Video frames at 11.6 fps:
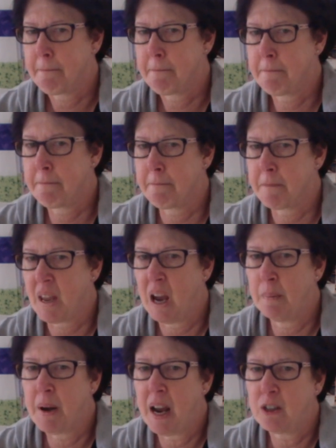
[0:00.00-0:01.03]

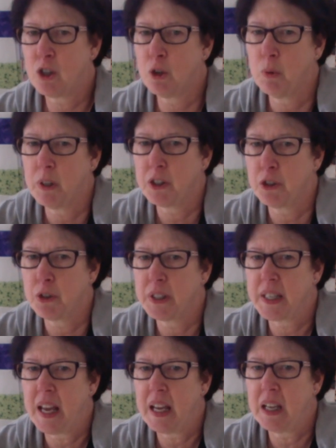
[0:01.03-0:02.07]
I'm not sure what you're
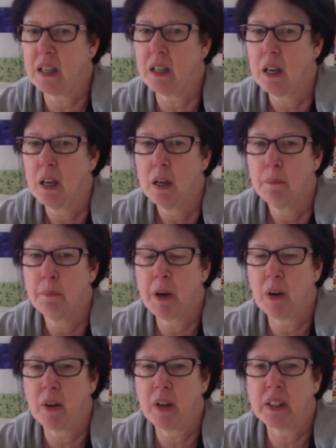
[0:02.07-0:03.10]
saying,
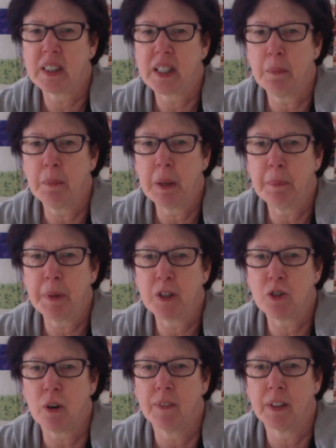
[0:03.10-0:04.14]
Mary. Send me a
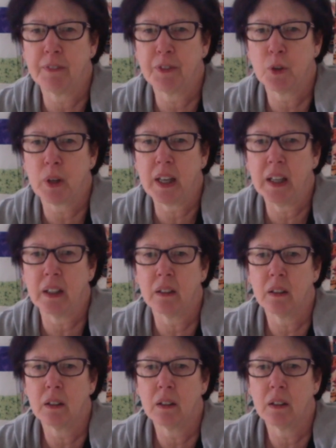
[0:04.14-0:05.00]
picture of it if you can.